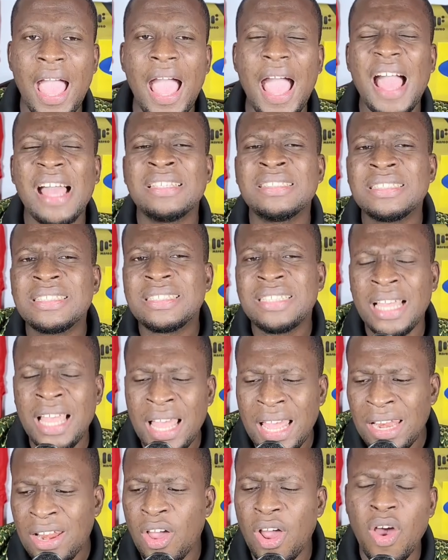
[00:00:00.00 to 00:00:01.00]

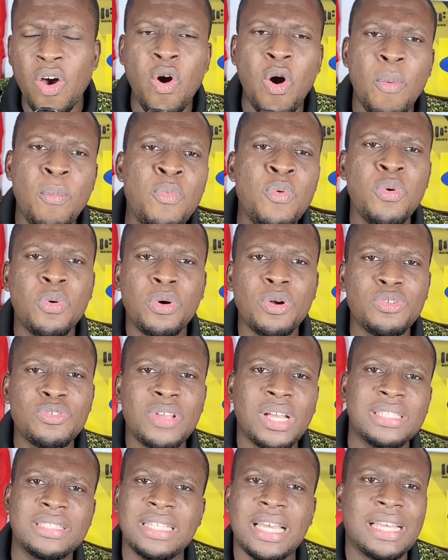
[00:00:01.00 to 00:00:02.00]
Ansana omuko
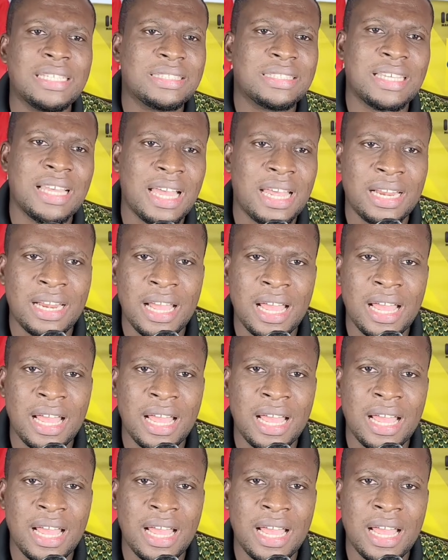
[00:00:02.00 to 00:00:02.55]
twa scan